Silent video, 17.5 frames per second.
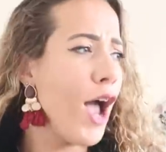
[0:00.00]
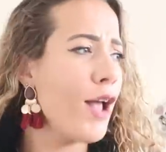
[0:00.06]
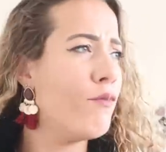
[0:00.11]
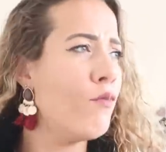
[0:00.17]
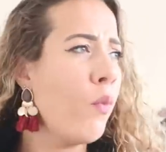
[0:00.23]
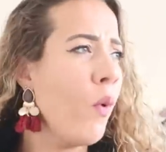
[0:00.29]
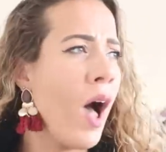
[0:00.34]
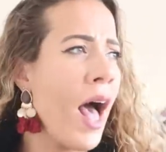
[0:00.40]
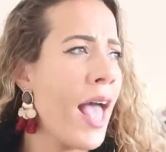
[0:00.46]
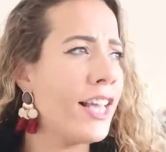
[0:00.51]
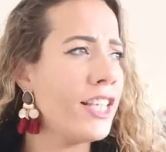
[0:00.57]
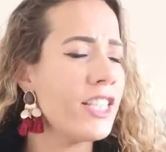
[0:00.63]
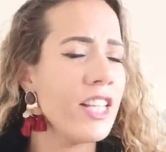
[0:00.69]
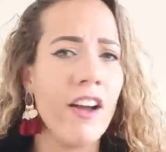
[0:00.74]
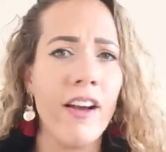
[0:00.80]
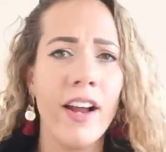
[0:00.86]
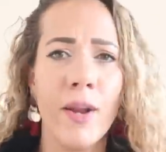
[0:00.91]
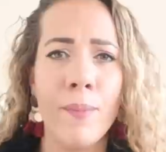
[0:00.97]
I'm
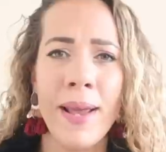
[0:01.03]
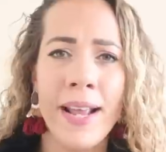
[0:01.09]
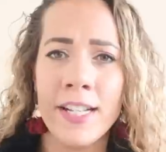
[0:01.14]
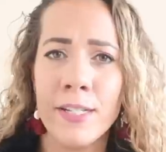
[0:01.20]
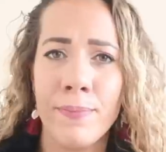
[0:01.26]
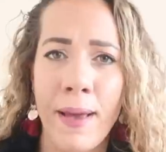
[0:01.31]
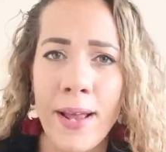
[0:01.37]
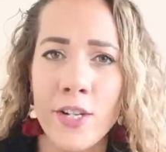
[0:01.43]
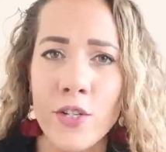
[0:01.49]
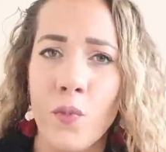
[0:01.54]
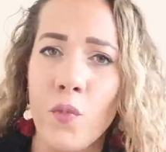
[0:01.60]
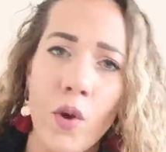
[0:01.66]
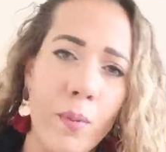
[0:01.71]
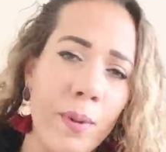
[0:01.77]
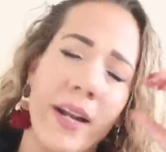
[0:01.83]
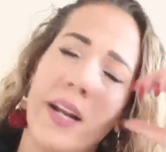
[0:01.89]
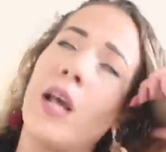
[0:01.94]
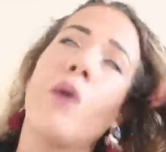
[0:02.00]
wiser, and I'm an independent
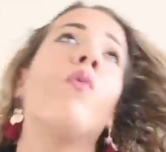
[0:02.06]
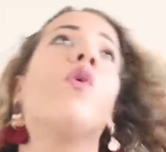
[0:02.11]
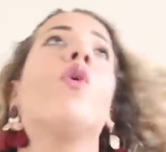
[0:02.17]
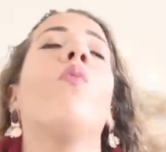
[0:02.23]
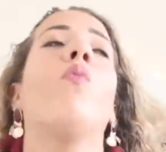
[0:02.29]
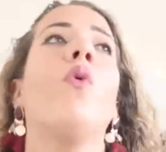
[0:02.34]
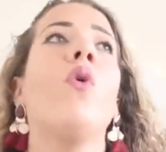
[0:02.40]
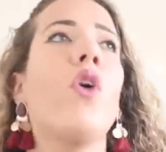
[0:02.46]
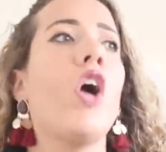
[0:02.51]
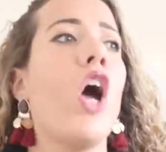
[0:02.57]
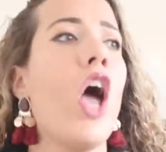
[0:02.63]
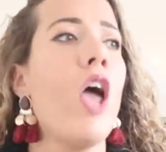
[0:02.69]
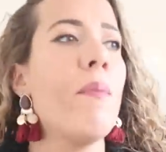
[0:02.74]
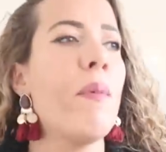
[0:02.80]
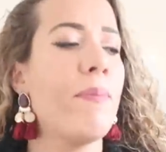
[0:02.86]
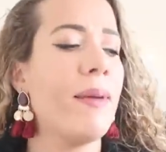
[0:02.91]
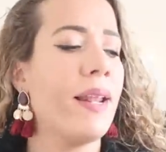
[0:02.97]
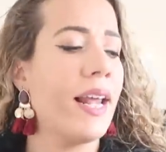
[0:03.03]
woman, and I want to walk
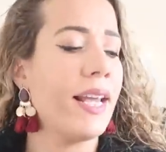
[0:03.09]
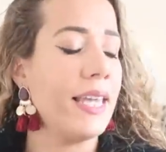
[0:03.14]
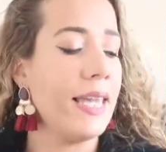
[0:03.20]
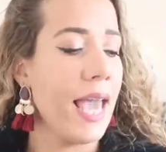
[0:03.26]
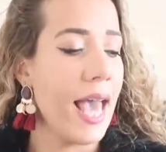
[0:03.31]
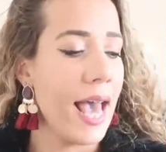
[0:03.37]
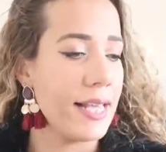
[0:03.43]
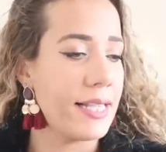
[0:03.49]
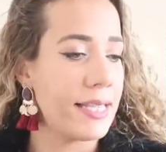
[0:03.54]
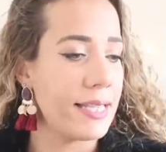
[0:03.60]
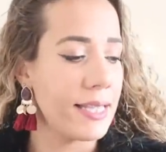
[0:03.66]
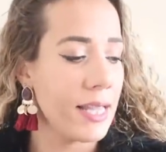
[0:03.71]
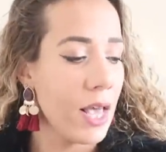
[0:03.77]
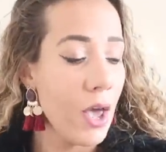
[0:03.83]
home and be like, yes,